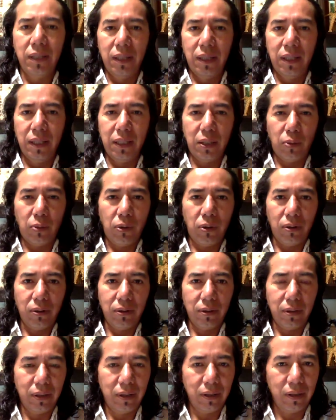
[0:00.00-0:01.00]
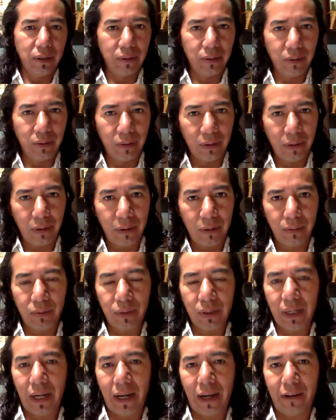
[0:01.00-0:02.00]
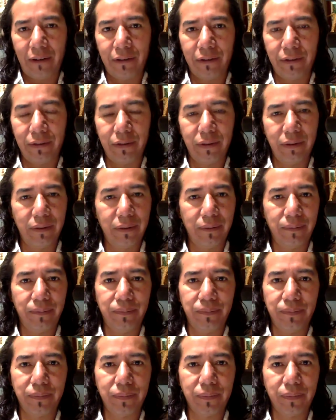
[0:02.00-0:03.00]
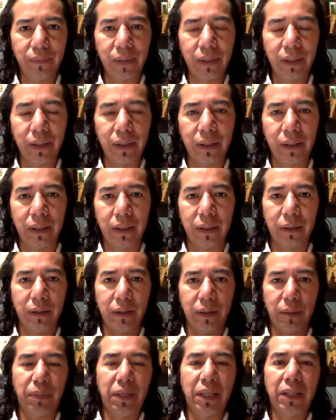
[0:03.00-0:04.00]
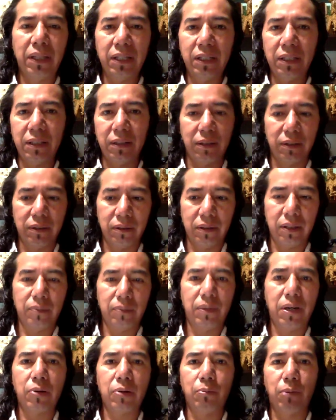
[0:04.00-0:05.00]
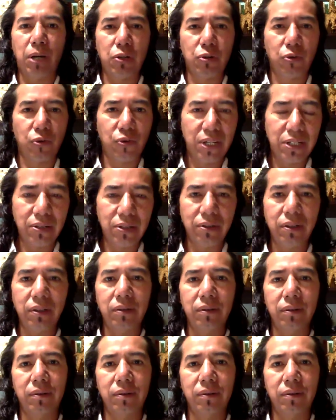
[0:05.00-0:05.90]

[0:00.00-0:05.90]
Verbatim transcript: In the world, you know, we have, uh, depending on the bioregion,